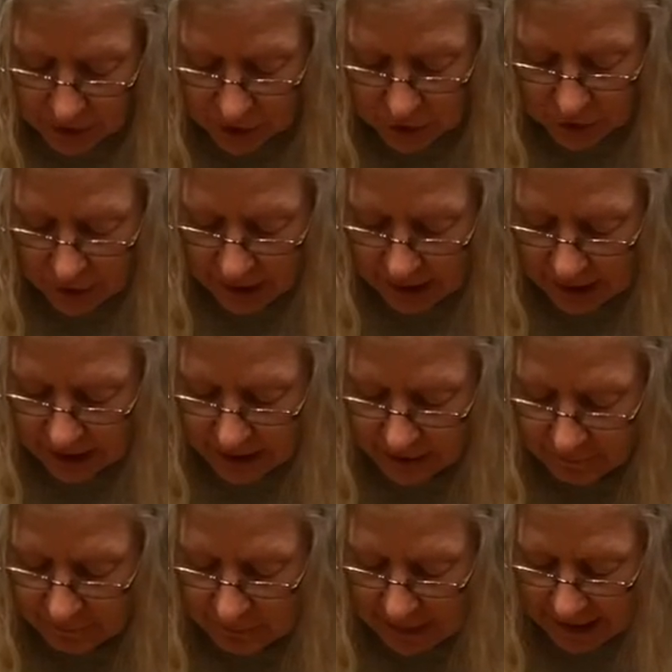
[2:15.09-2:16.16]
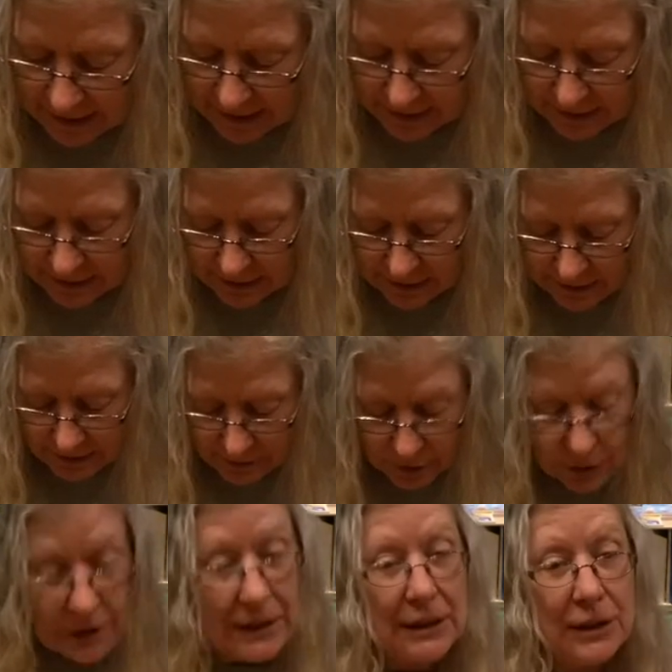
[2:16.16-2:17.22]
to kind of make it
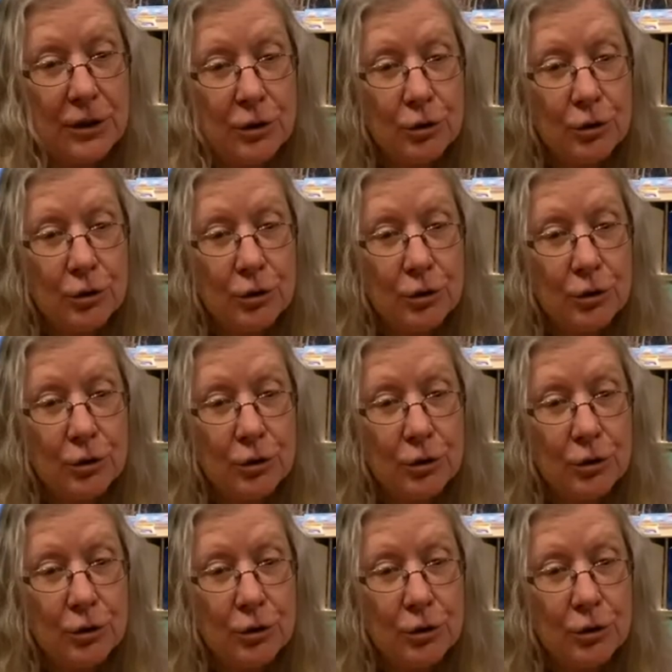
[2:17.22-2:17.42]
look a little